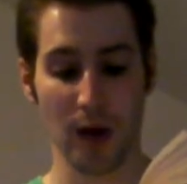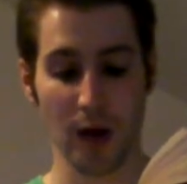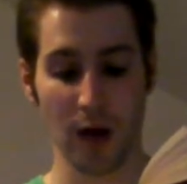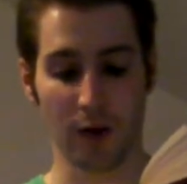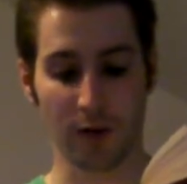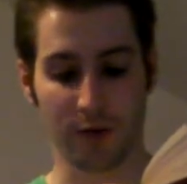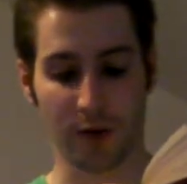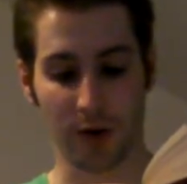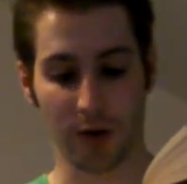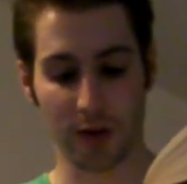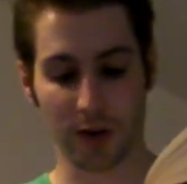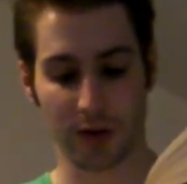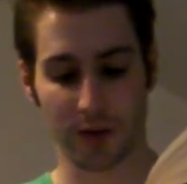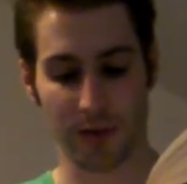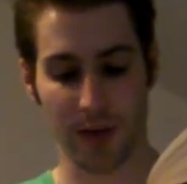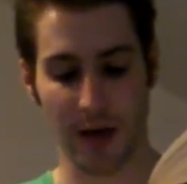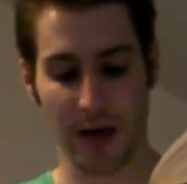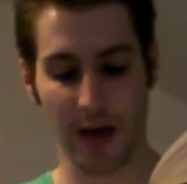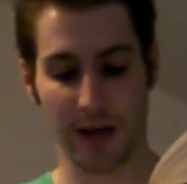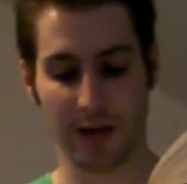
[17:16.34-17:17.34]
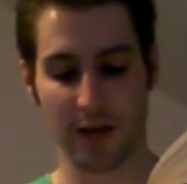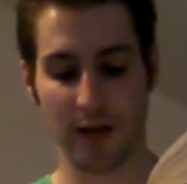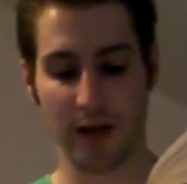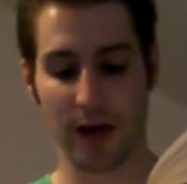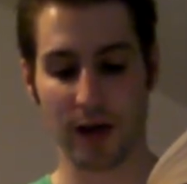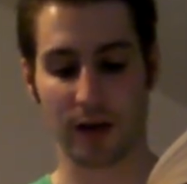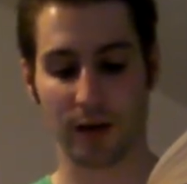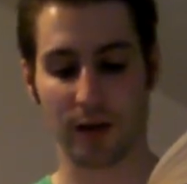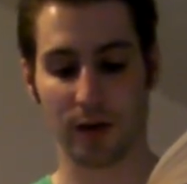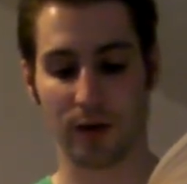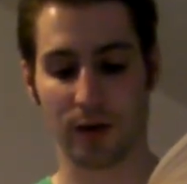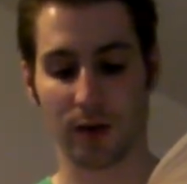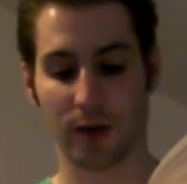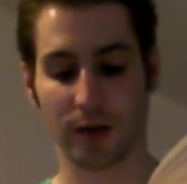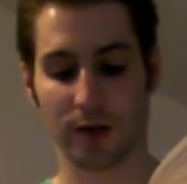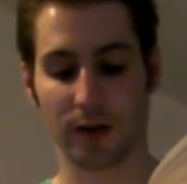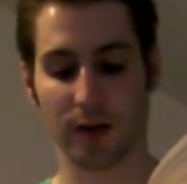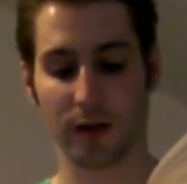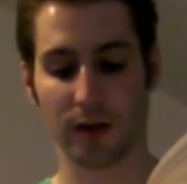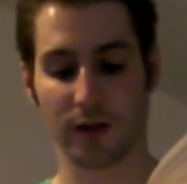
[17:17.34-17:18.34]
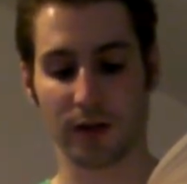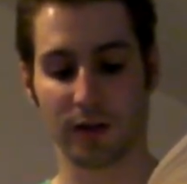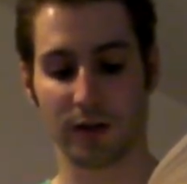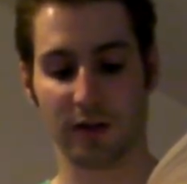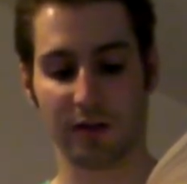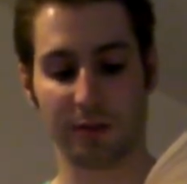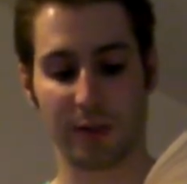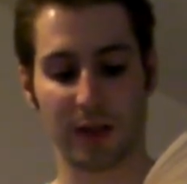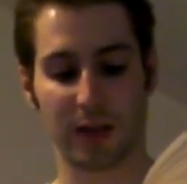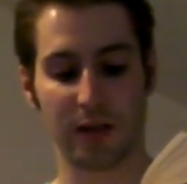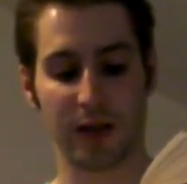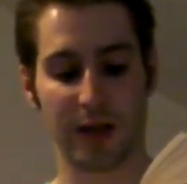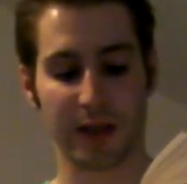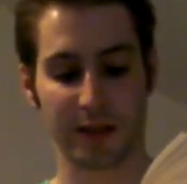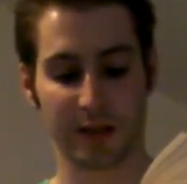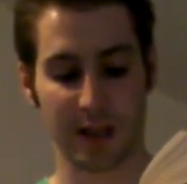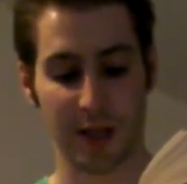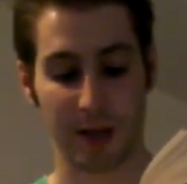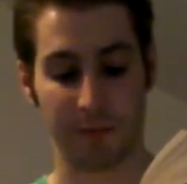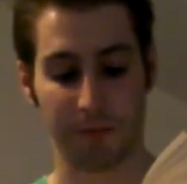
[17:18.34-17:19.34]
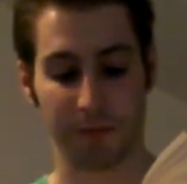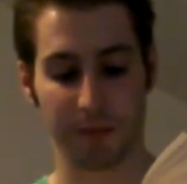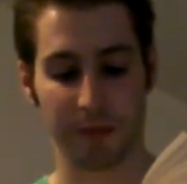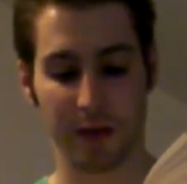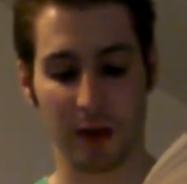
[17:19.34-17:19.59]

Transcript: Of course, we had then no alternative but to accept.